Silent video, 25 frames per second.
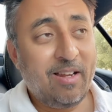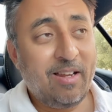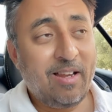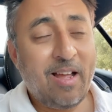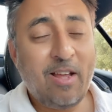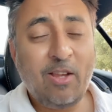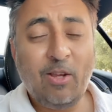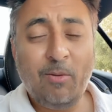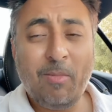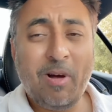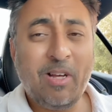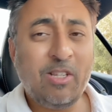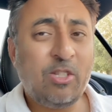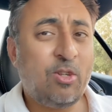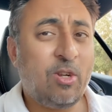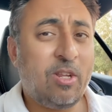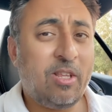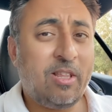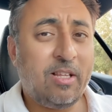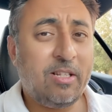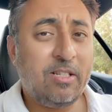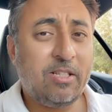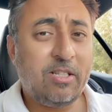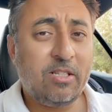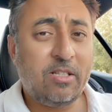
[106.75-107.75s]
Now you might sort
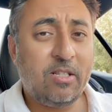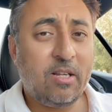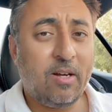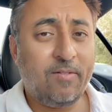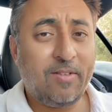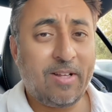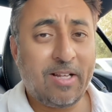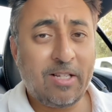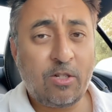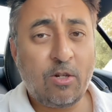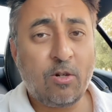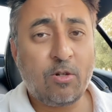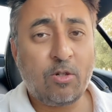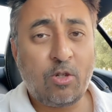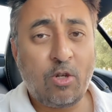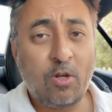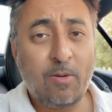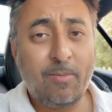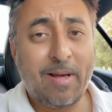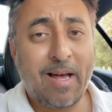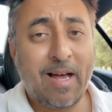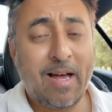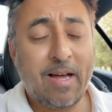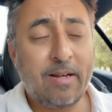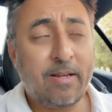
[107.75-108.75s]
of think to yourself, that's not
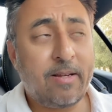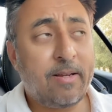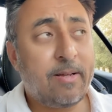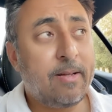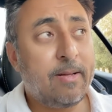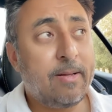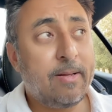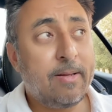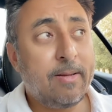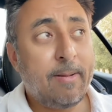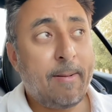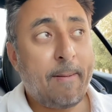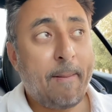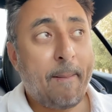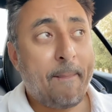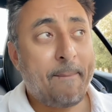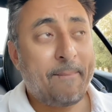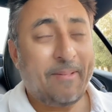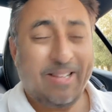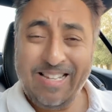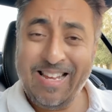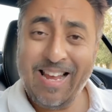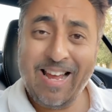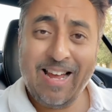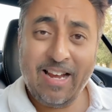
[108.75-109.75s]
too bad.
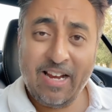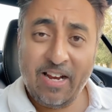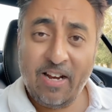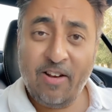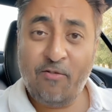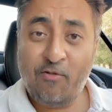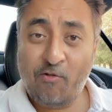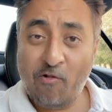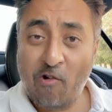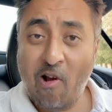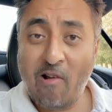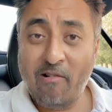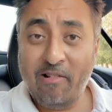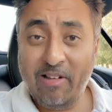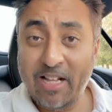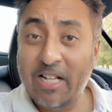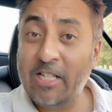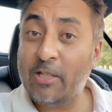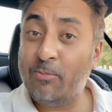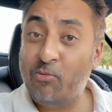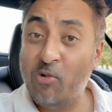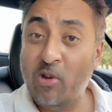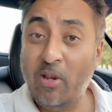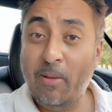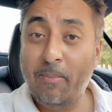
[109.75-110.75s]
Yeah, in a Ferrari that's pretty